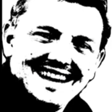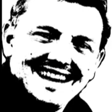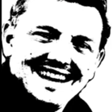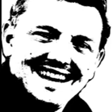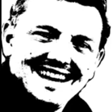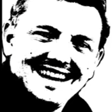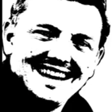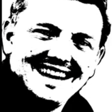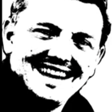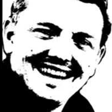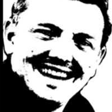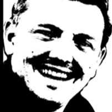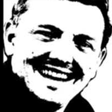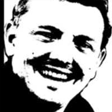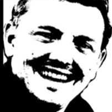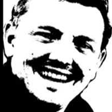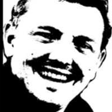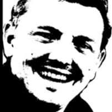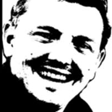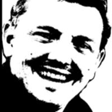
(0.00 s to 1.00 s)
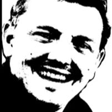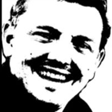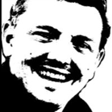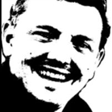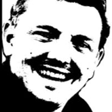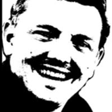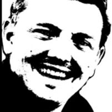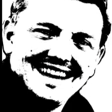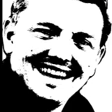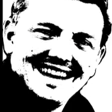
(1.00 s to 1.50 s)
races as well
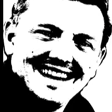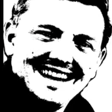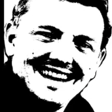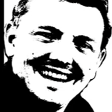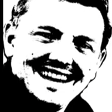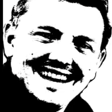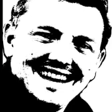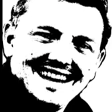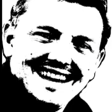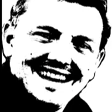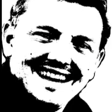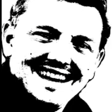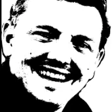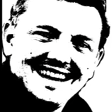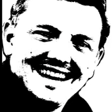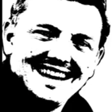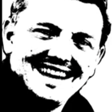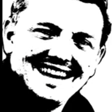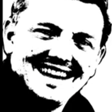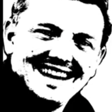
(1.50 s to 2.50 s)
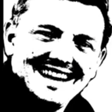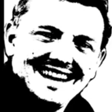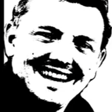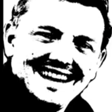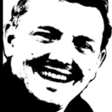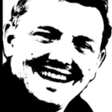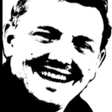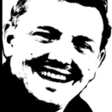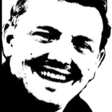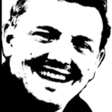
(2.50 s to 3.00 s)
by
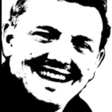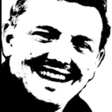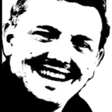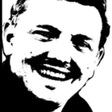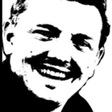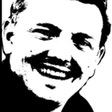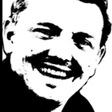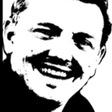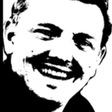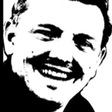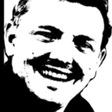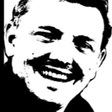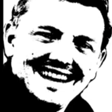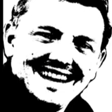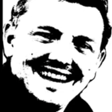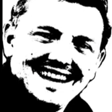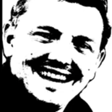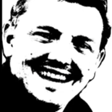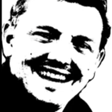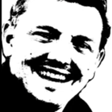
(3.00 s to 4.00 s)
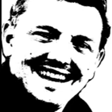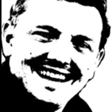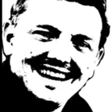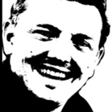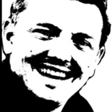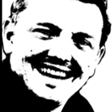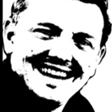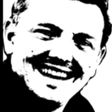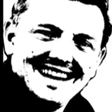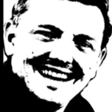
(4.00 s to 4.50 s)
penalising so
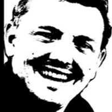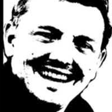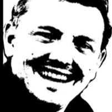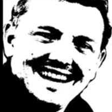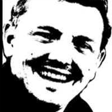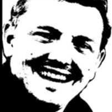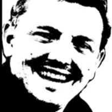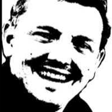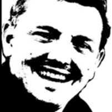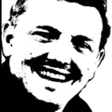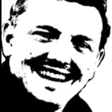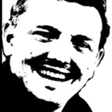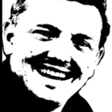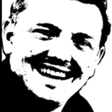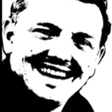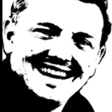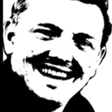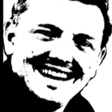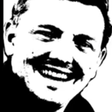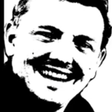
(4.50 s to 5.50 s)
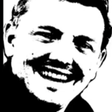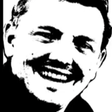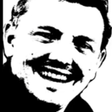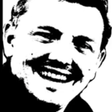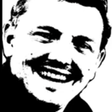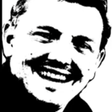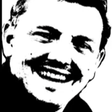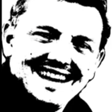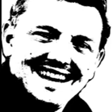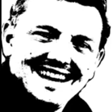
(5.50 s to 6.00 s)
heavily over meteoric,
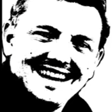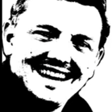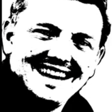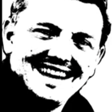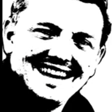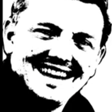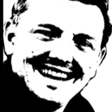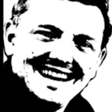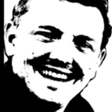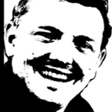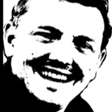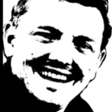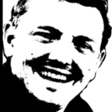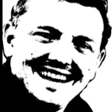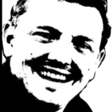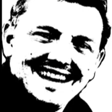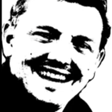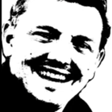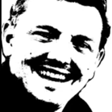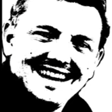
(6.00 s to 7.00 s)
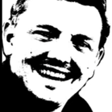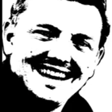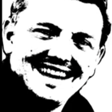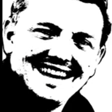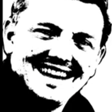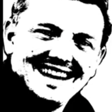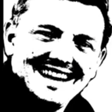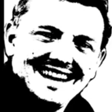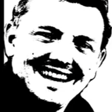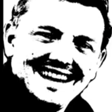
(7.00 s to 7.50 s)
bloody,
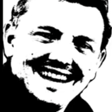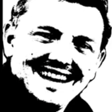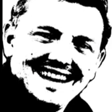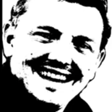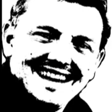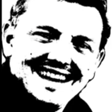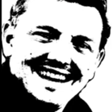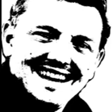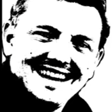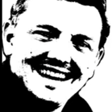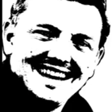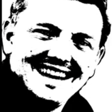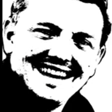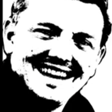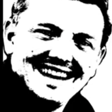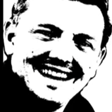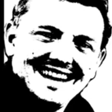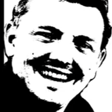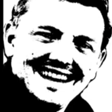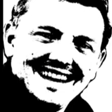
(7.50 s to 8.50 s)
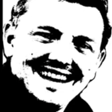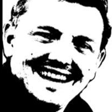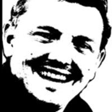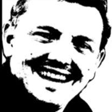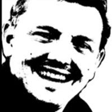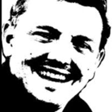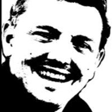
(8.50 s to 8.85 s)
not that great.